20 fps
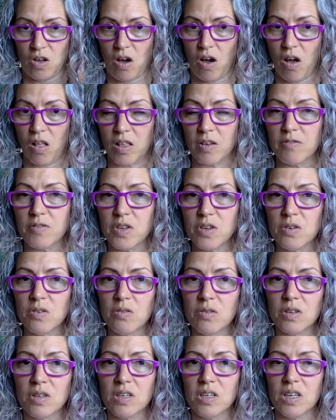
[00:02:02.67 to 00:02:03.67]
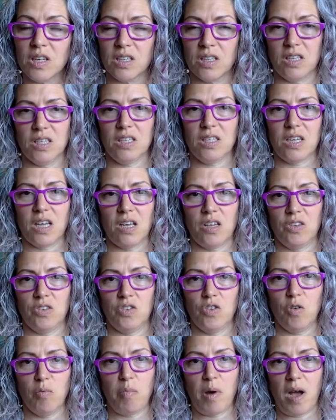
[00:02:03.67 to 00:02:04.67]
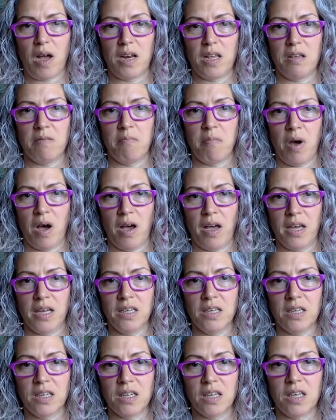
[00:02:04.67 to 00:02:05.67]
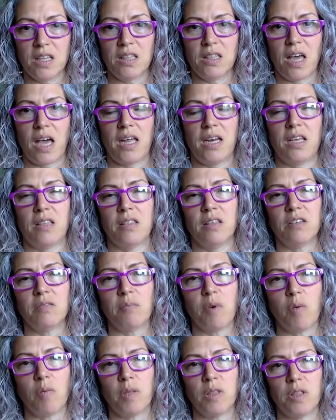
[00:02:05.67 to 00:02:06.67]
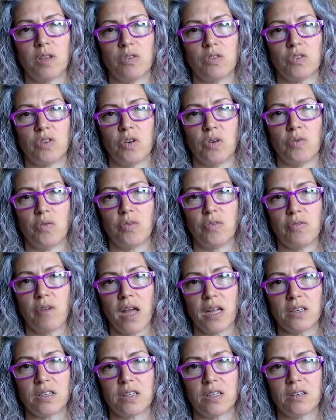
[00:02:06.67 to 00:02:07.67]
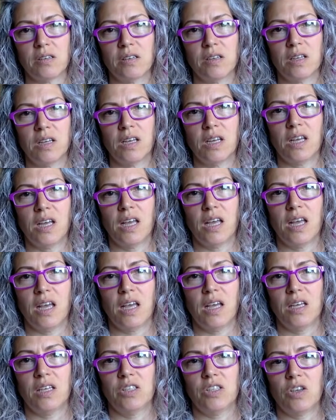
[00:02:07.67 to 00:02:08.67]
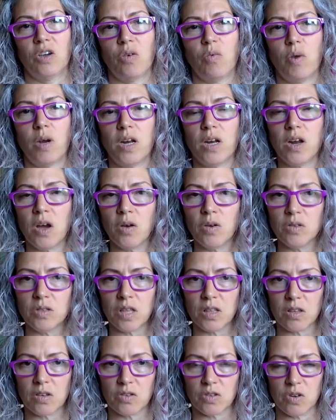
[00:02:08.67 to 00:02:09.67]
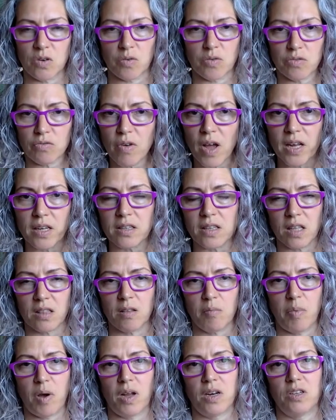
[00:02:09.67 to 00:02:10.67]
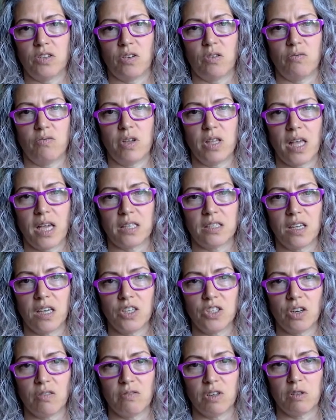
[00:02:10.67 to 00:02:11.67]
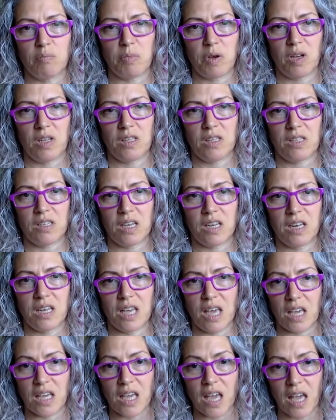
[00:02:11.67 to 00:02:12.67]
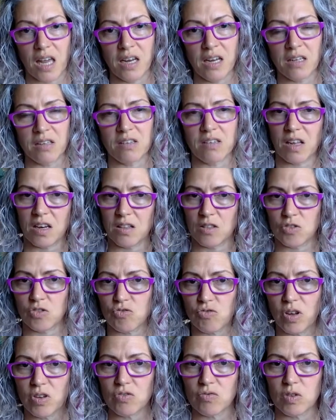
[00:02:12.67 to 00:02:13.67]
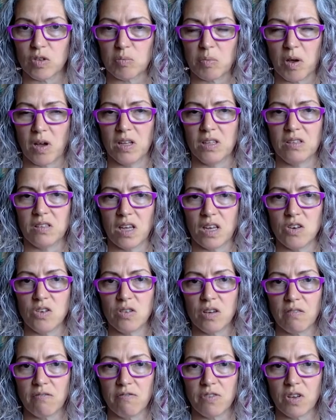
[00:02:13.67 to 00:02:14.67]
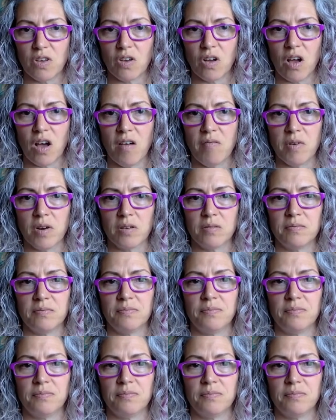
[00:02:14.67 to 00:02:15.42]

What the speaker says: all of you, this tells your body, mind, that in this moment there's no threat. So when it knows that there's no threat, then the body's own relaxation response can kick in instead of the stress response, and you can feel calmer.